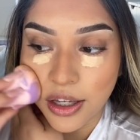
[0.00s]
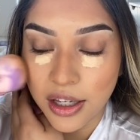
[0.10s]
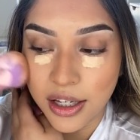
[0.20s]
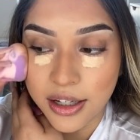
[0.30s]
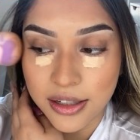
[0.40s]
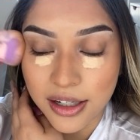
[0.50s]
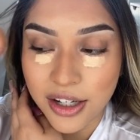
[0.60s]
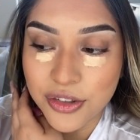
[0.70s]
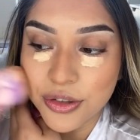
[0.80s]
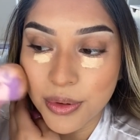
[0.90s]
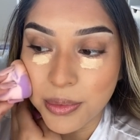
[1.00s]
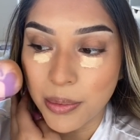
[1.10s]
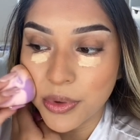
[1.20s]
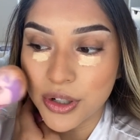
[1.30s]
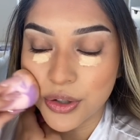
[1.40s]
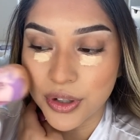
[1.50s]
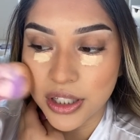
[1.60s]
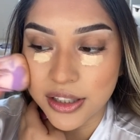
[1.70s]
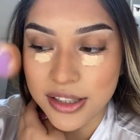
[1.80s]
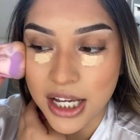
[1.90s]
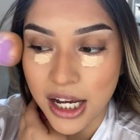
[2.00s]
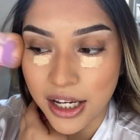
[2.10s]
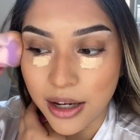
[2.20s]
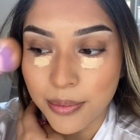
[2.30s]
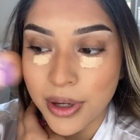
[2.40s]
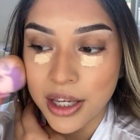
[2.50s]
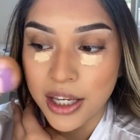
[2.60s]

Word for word: And I just remember during the time,